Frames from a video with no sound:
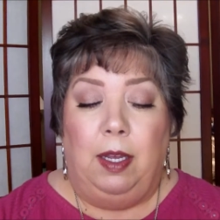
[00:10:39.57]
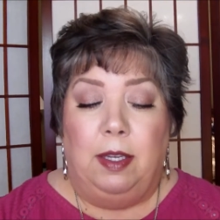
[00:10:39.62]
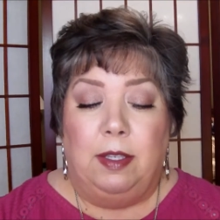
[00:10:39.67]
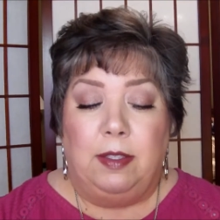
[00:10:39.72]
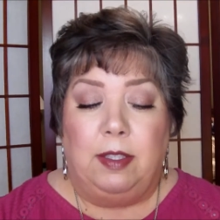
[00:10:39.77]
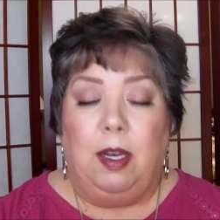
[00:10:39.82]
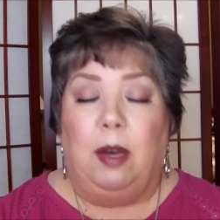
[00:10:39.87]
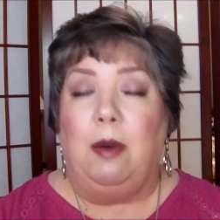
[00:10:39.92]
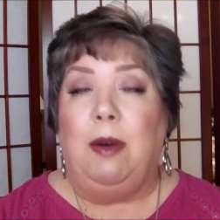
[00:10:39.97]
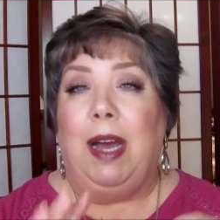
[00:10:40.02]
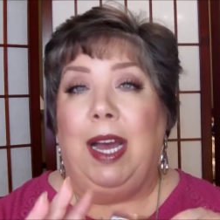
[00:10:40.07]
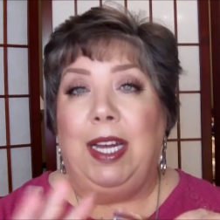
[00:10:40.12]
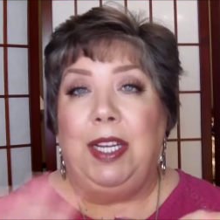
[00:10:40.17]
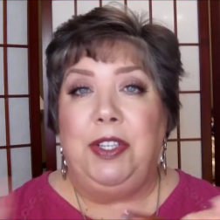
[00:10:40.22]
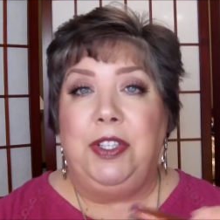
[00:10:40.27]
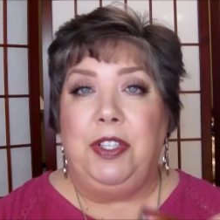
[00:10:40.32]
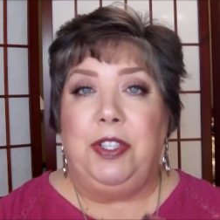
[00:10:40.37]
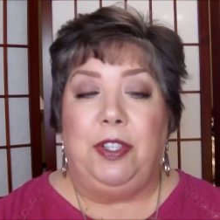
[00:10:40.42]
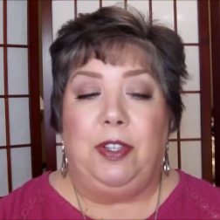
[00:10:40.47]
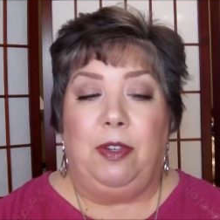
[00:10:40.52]
So I
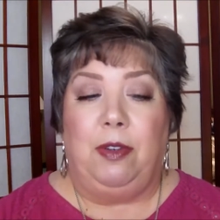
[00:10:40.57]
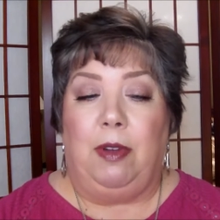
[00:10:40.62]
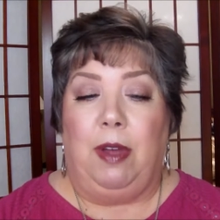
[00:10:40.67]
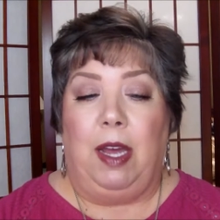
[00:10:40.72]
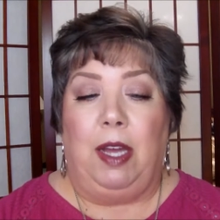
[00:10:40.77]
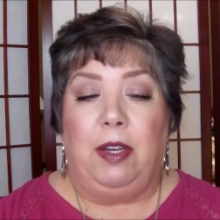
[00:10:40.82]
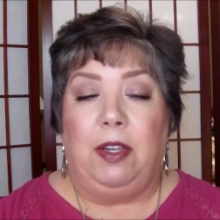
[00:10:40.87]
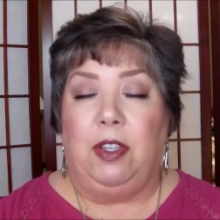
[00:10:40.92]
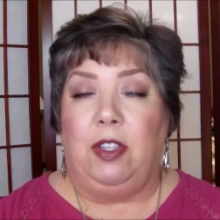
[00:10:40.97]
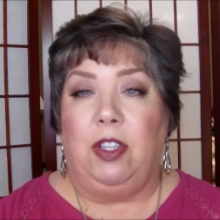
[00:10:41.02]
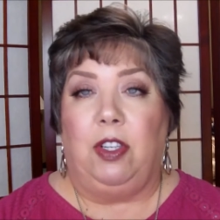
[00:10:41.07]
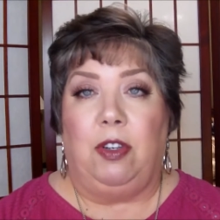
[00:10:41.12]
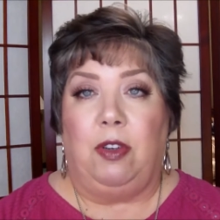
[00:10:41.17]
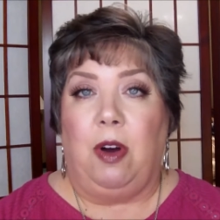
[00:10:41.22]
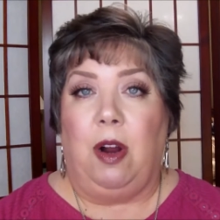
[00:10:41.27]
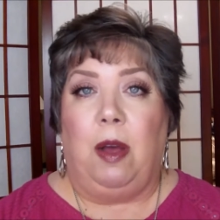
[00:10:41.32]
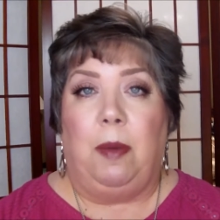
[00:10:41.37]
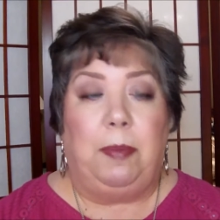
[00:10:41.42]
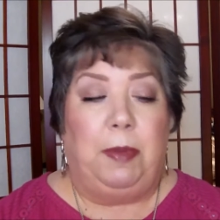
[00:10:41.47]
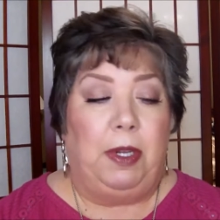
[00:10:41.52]
just
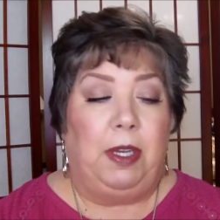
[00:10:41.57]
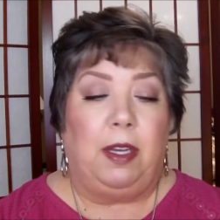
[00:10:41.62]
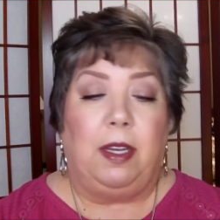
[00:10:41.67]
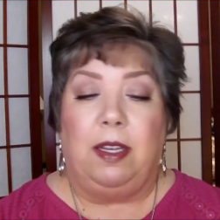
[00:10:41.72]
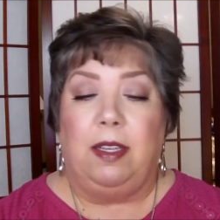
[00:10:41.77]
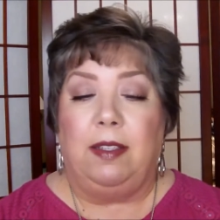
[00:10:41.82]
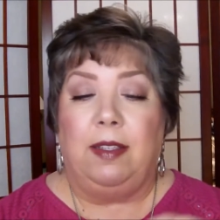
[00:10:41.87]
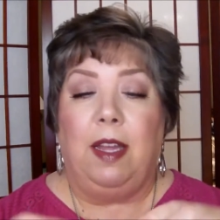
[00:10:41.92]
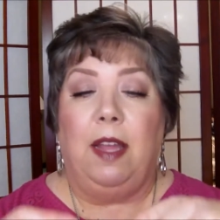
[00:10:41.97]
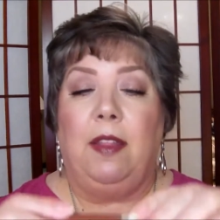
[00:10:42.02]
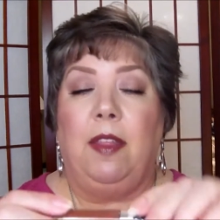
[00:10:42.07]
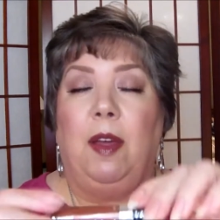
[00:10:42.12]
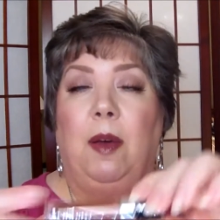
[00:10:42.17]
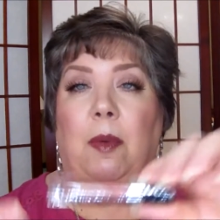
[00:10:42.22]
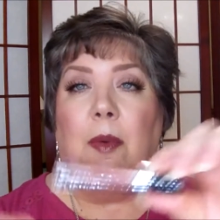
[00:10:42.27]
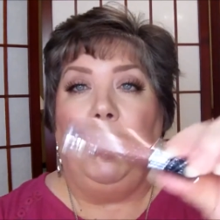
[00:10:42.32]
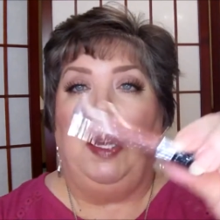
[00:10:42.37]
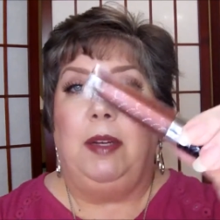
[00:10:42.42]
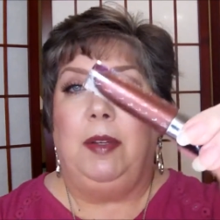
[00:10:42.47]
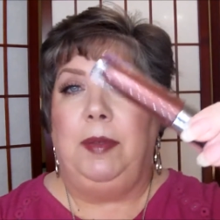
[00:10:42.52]
dropped it because I thought,
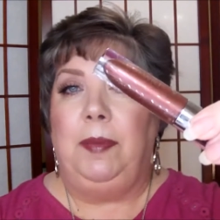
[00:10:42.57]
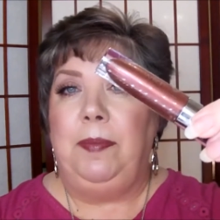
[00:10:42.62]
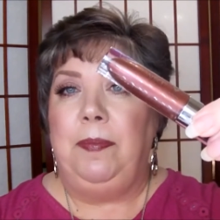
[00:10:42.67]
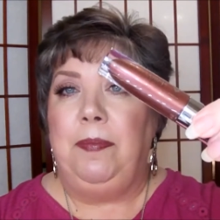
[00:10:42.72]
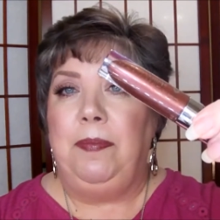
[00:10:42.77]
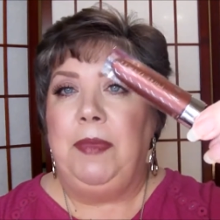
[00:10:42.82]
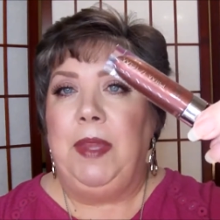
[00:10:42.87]
well,